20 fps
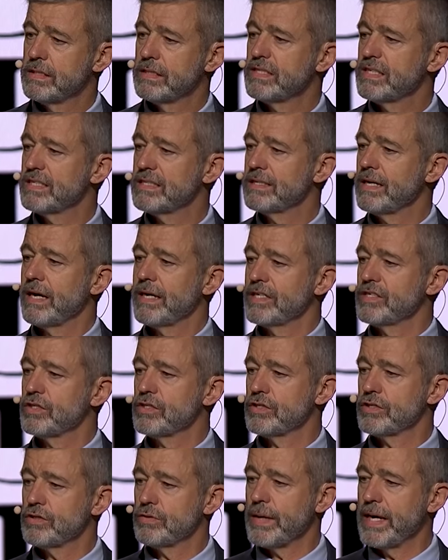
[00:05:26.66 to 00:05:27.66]
this is not a
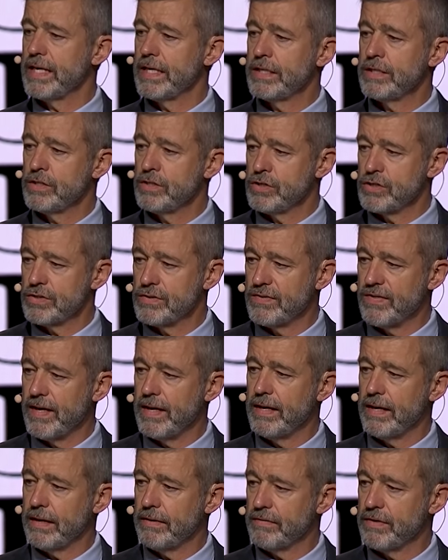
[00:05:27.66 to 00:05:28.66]
strange
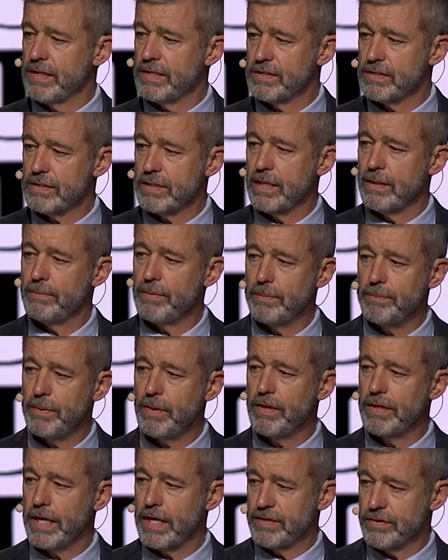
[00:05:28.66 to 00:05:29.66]
thing that has come
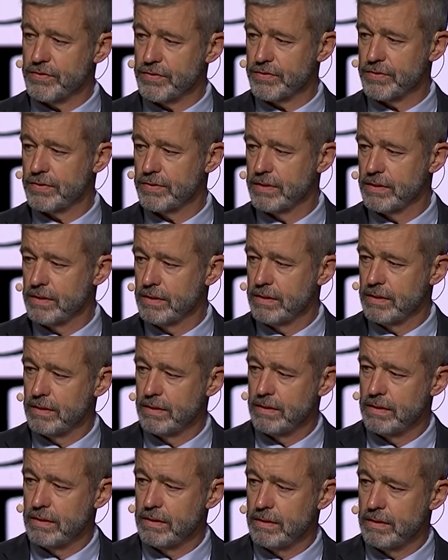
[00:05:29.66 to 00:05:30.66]
upon us.
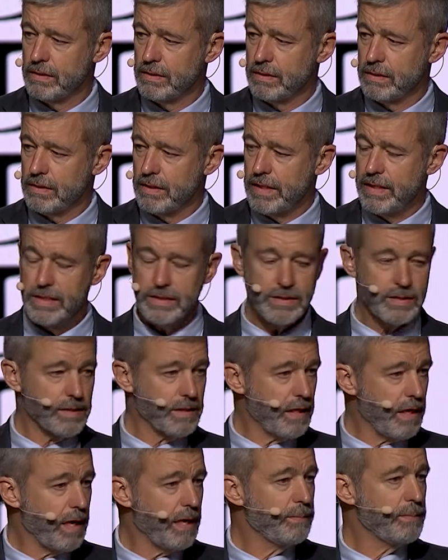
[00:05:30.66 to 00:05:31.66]
It is
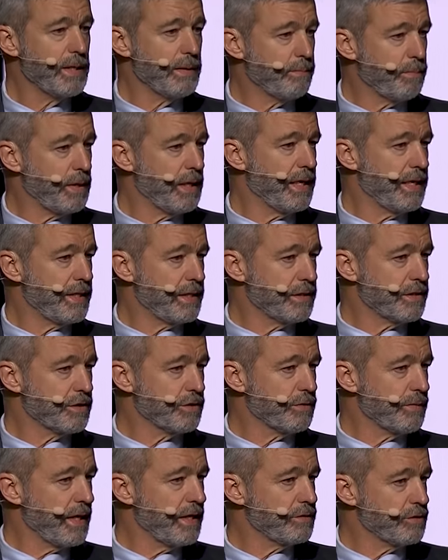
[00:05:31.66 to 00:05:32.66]
commonplace
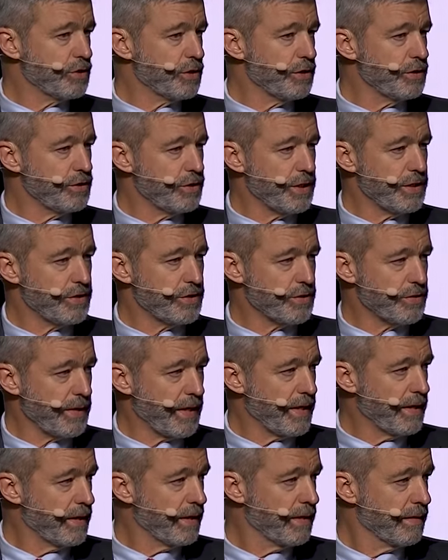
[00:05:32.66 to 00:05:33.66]
throughout church history.